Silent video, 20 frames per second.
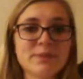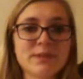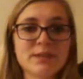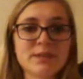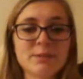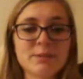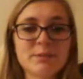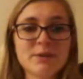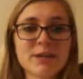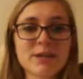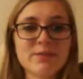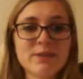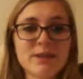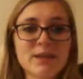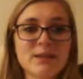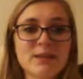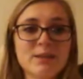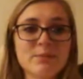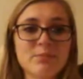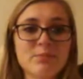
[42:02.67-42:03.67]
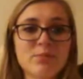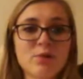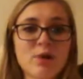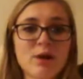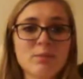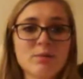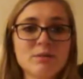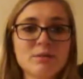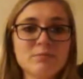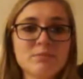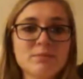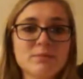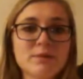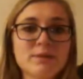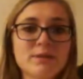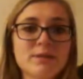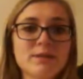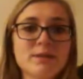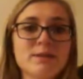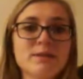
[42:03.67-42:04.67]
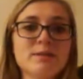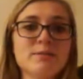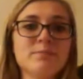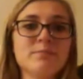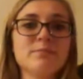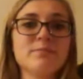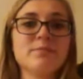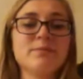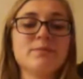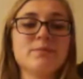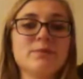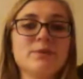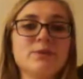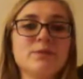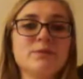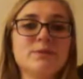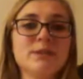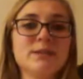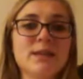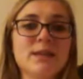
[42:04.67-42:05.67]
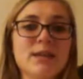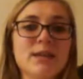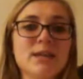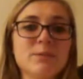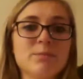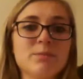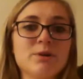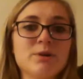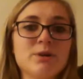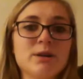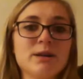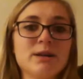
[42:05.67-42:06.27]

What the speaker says: number given in the problem, you take that number,